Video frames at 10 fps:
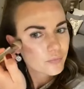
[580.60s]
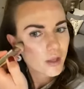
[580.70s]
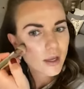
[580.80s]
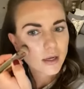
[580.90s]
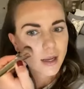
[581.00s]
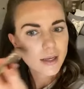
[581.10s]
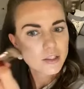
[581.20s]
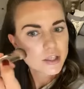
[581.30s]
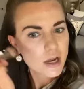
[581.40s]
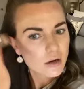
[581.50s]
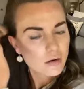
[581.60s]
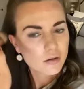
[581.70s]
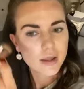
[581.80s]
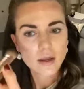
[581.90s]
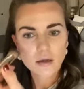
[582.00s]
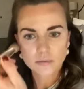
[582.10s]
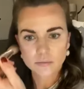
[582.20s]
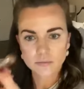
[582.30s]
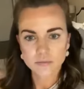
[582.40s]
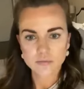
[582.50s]
a Nike check or like a
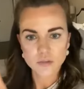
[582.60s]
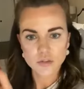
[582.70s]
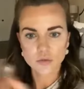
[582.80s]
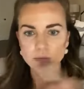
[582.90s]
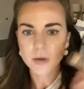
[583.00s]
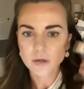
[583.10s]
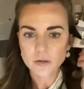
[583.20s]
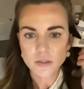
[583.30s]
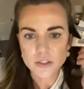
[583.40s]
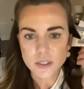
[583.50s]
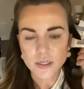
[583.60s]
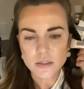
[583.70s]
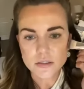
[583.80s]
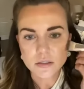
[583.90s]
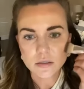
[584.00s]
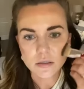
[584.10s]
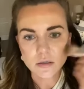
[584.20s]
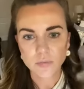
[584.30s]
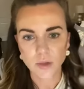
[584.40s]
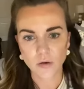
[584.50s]
swoop under the cheeks.
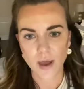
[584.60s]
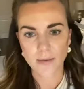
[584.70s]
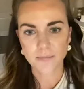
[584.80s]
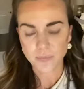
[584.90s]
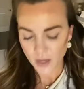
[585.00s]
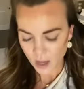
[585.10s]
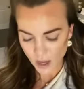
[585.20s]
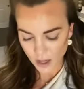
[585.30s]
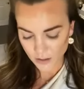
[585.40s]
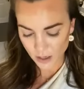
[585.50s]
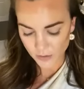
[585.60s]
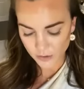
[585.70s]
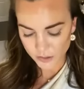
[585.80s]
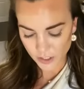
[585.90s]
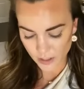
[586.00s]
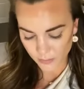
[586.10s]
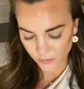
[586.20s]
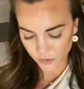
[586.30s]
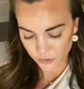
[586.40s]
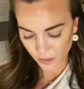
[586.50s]
Okay, another tip
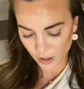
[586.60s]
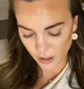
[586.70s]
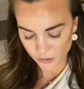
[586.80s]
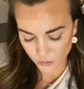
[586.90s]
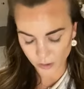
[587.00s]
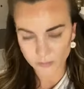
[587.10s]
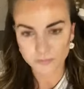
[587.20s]
for doing contour.